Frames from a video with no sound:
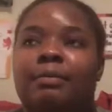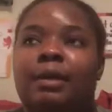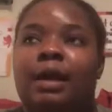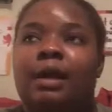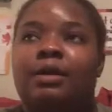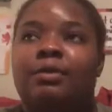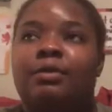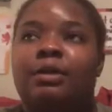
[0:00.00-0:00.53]
I'm
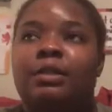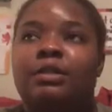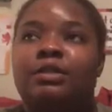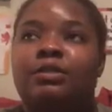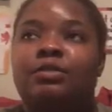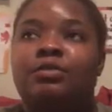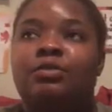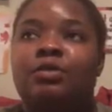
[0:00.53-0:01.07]
not going
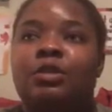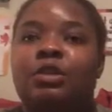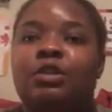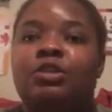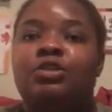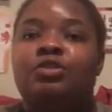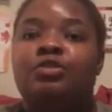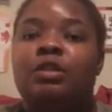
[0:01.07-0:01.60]

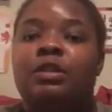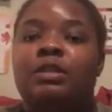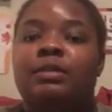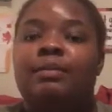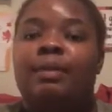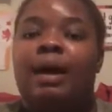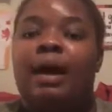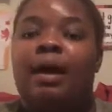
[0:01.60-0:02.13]
to stress
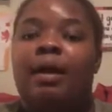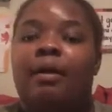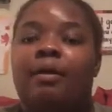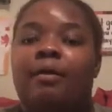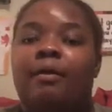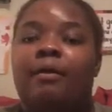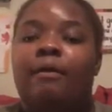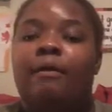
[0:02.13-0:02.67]
about
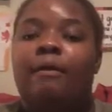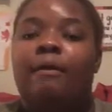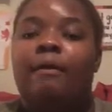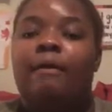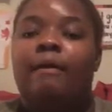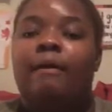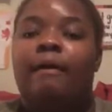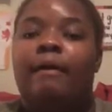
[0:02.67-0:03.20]

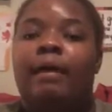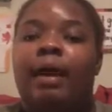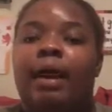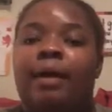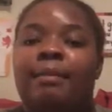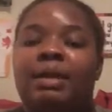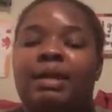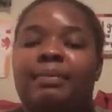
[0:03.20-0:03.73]

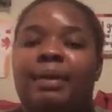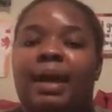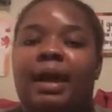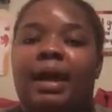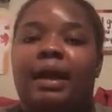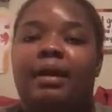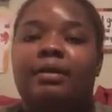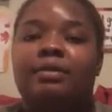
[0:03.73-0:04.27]
how many
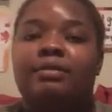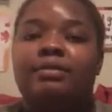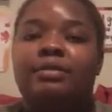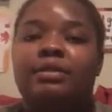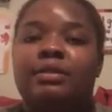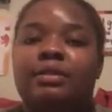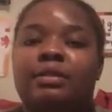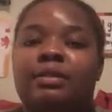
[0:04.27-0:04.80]

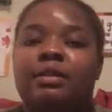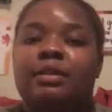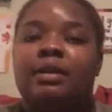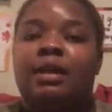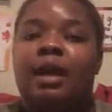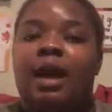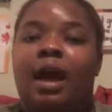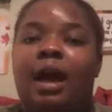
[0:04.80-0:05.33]
pounds
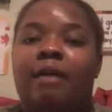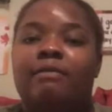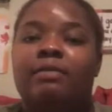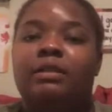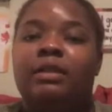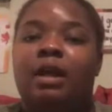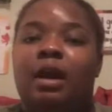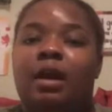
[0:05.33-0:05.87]
I've
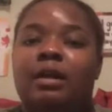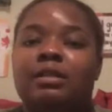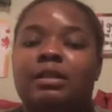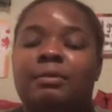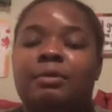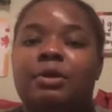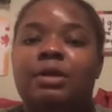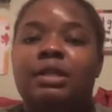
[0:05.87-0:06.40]
lost.
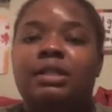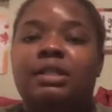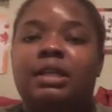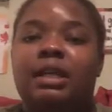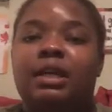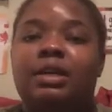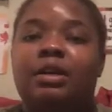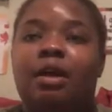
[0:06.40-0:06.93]
I'm going to set
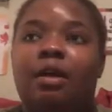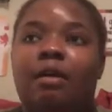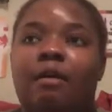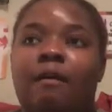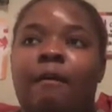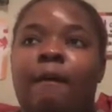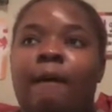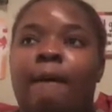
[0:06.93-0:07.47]
a
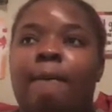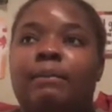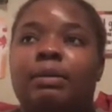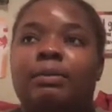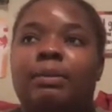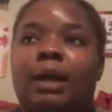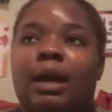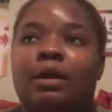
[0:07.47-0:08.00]
goal,
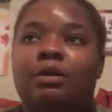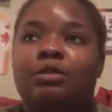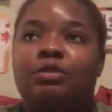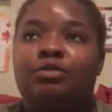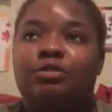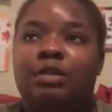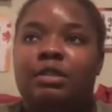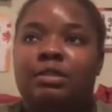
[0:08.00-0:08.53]
but I'm not going to
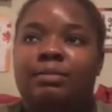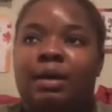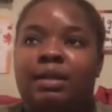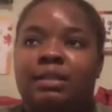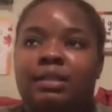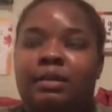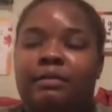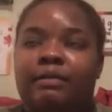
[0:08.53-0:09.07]
stress
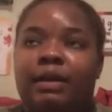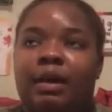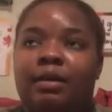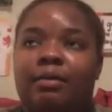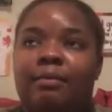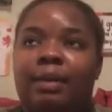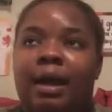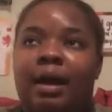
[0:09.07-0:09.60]
myself out
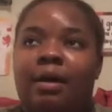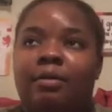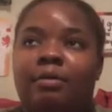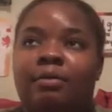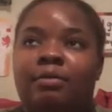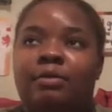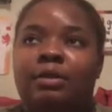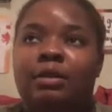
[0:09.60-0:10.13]
about
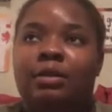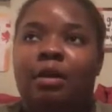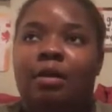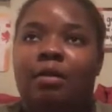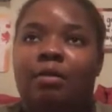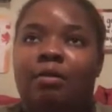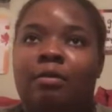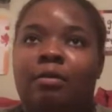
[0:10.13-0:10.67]
the
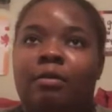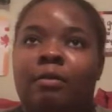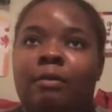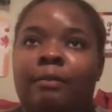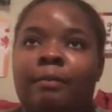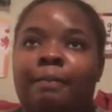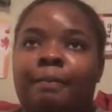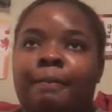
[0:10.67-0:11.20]
goal.
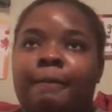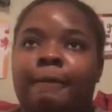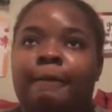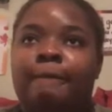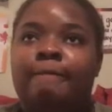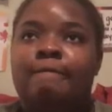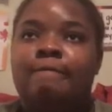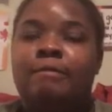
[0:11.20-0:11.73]

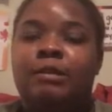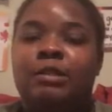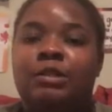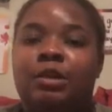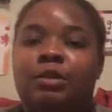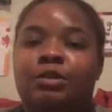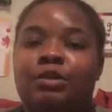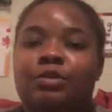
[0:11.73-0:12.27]
I'm just
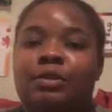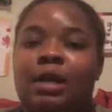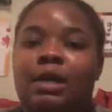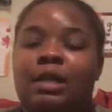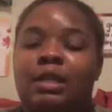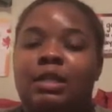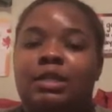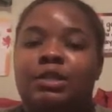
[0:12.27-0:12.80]
going to do what I
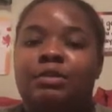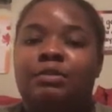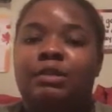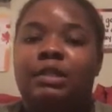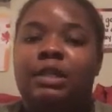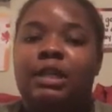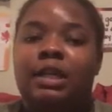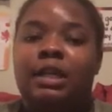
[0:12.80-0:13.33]
need to do
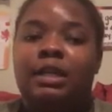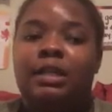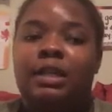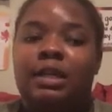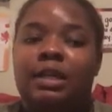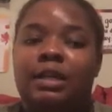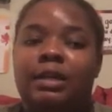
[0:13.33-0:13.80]
to get there.